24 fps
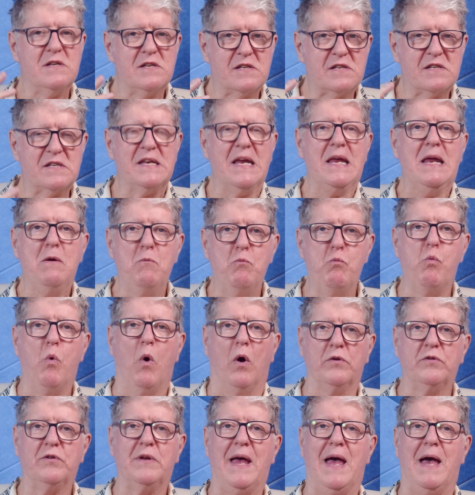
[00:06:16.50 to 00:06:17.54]
see
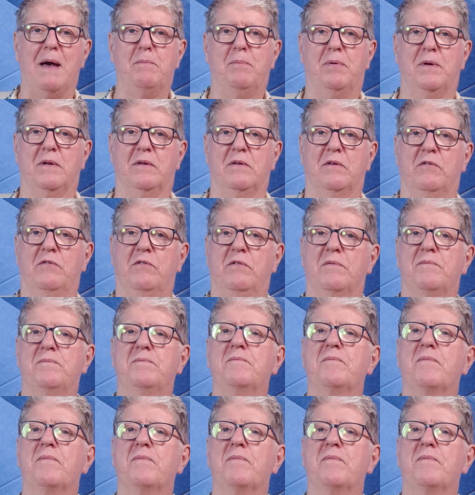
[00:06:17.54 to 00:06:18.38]
what happens.